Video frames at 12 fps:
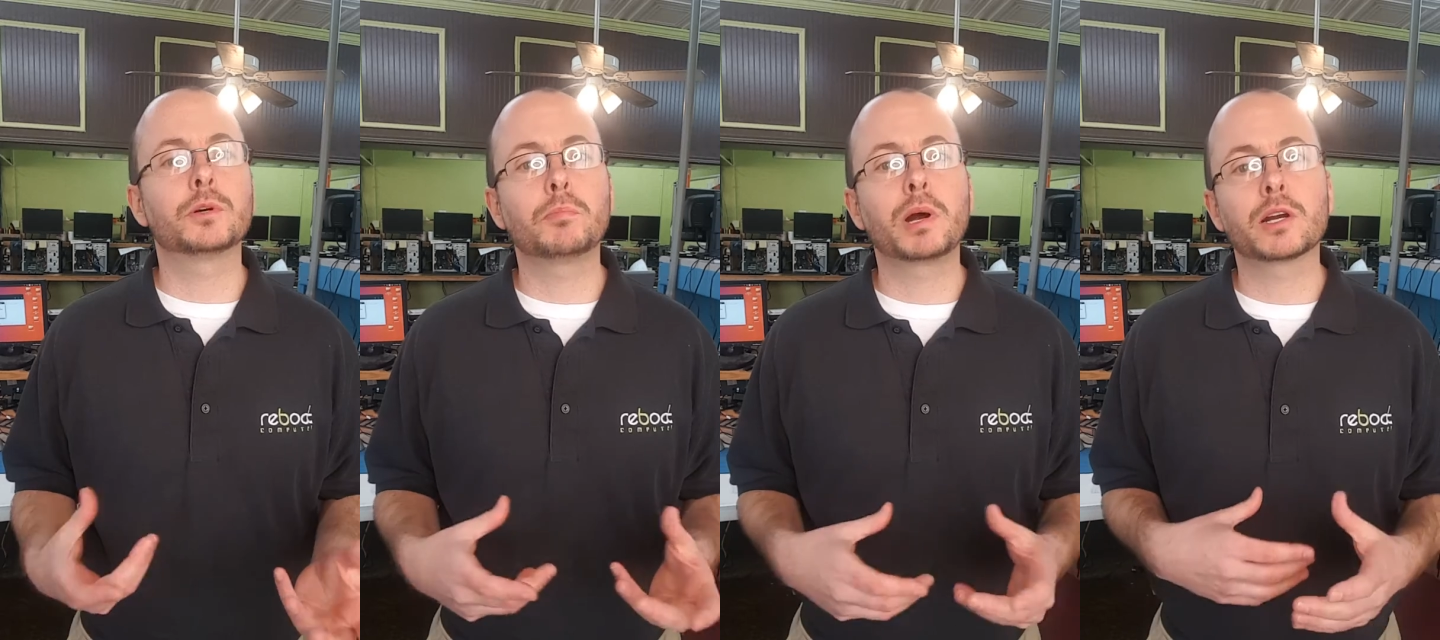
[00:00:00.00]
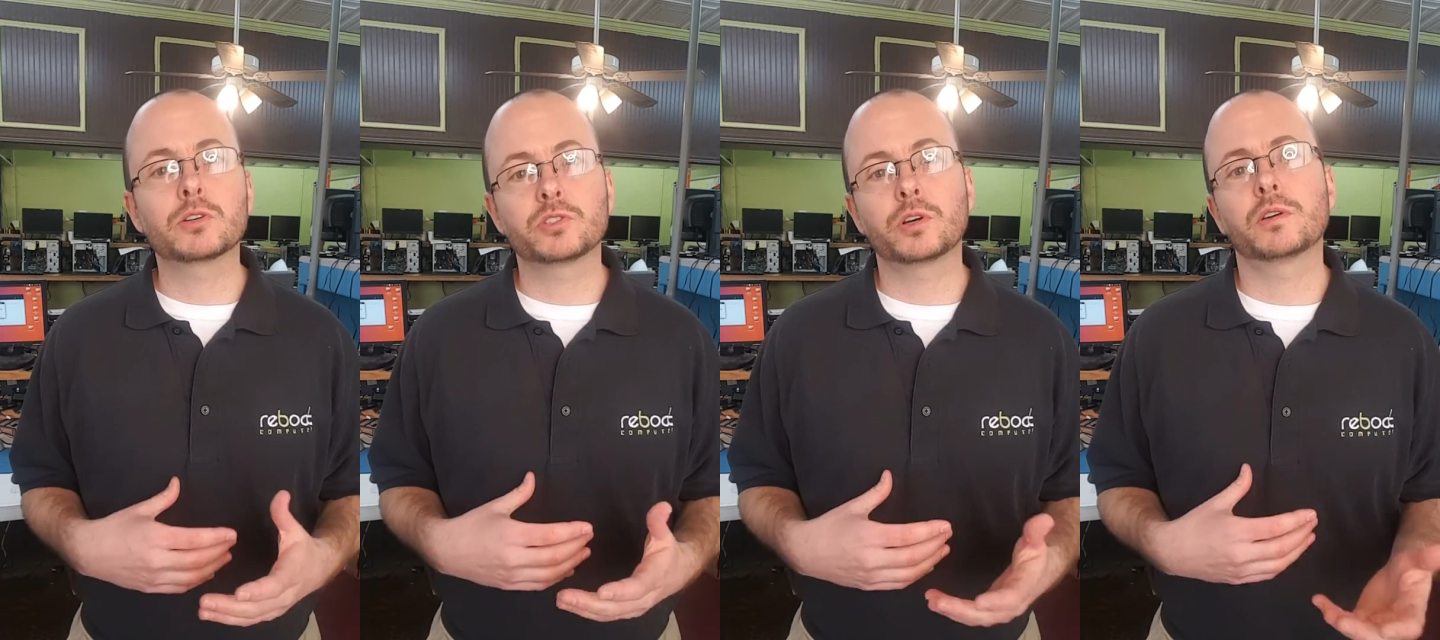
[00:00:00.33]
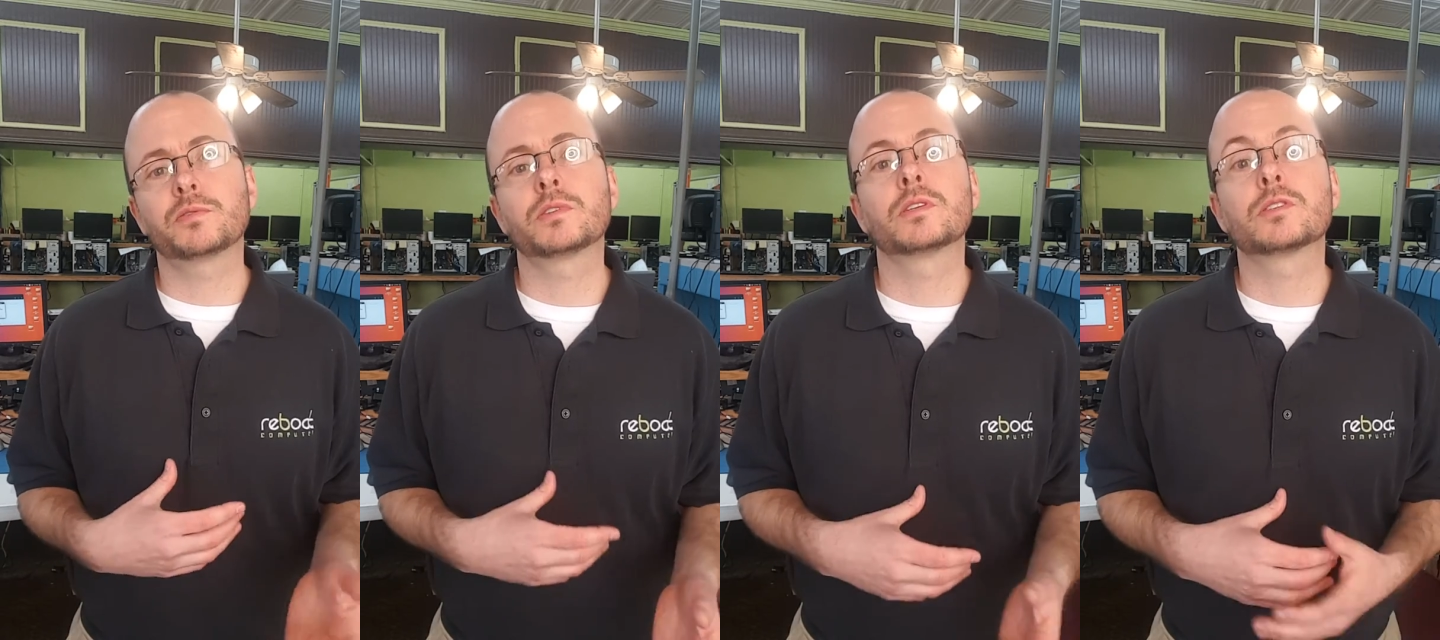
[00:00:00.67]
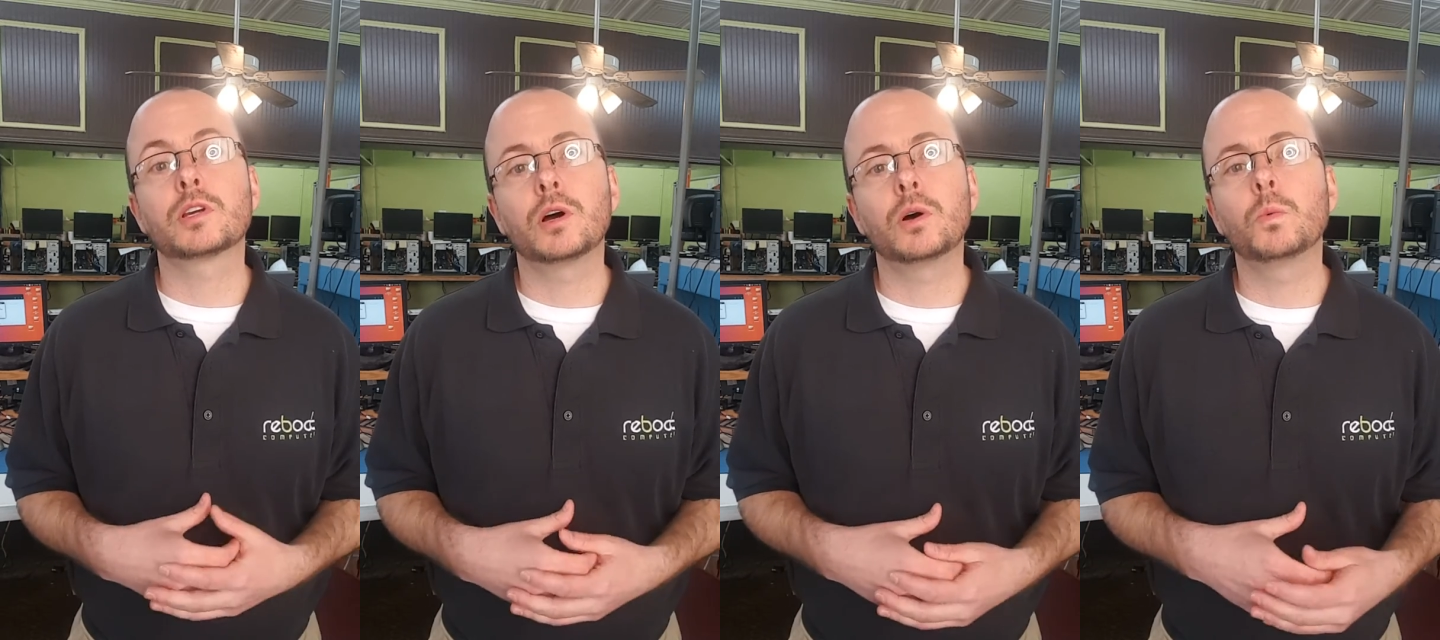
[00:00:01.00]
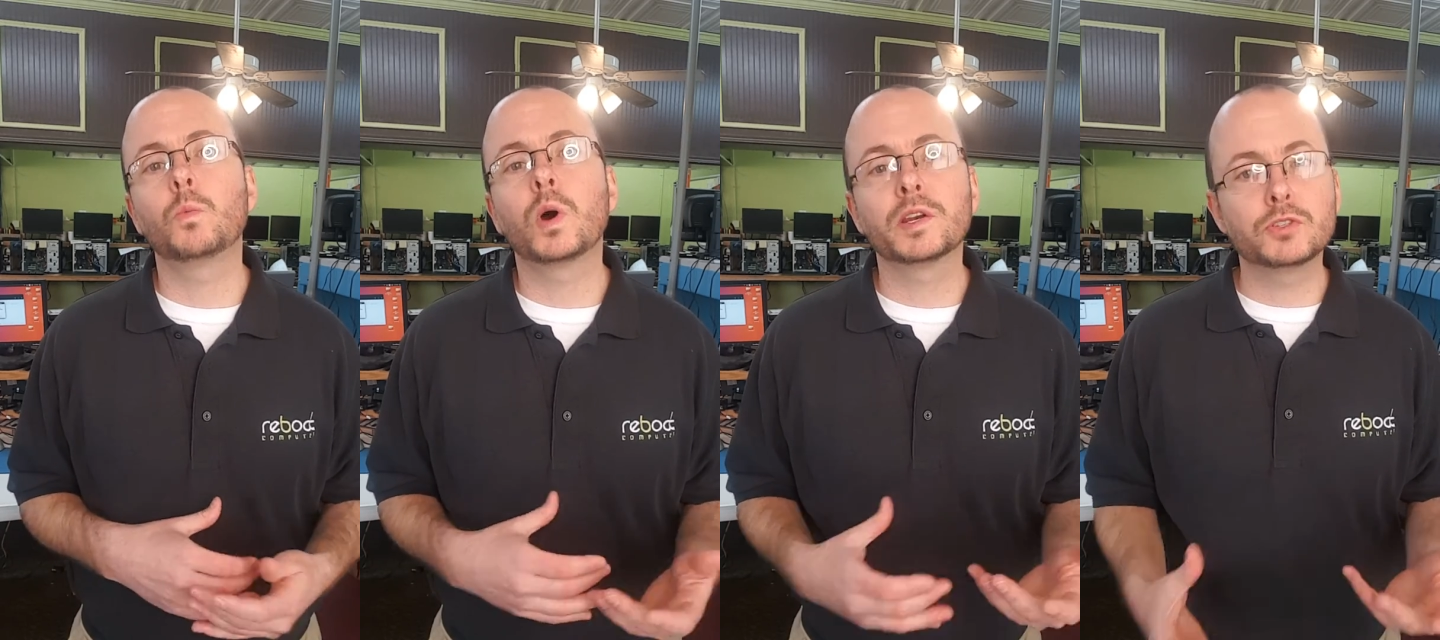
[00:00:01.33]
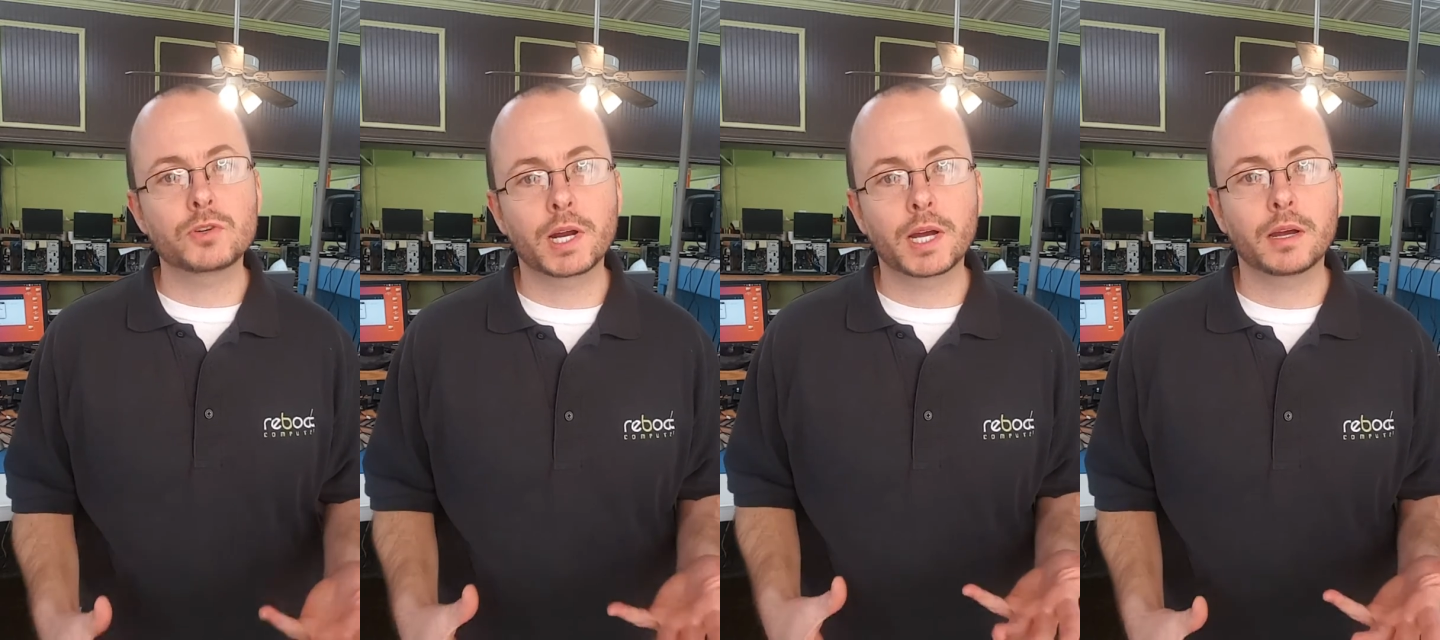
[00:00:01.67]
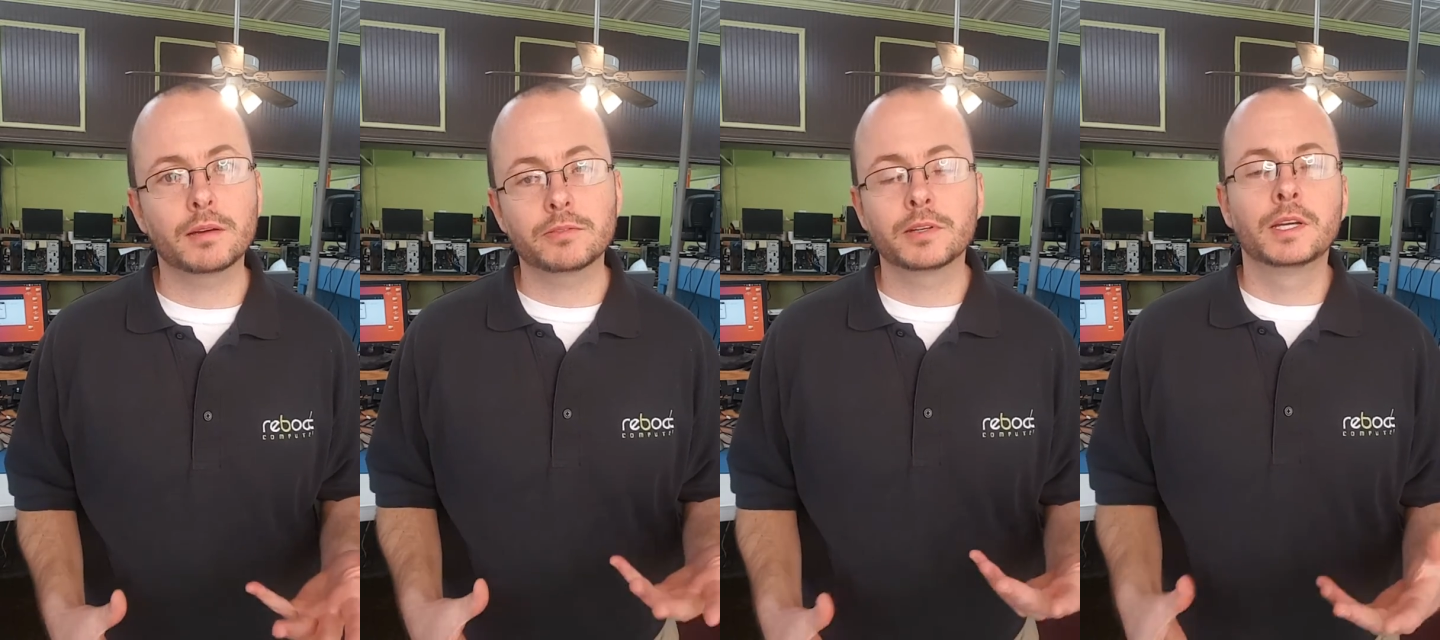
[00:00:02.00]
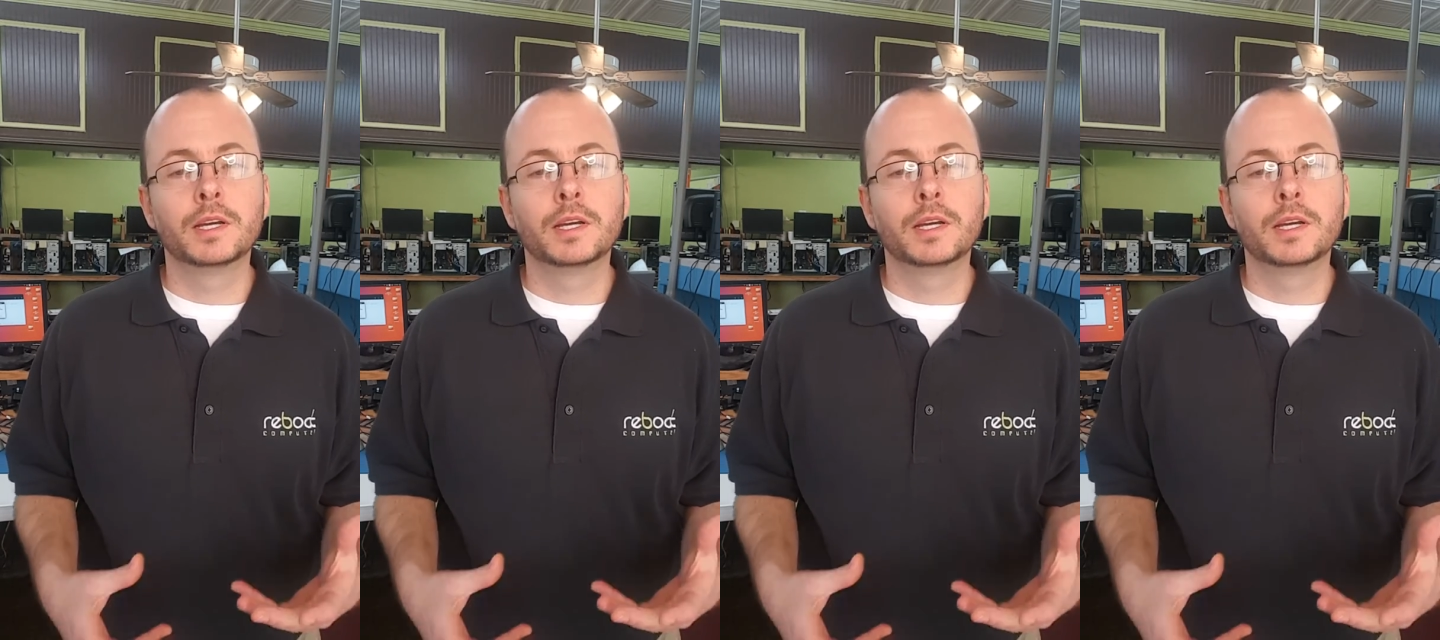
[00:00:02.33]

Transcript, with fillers: or Microsoft's is called OneDrive.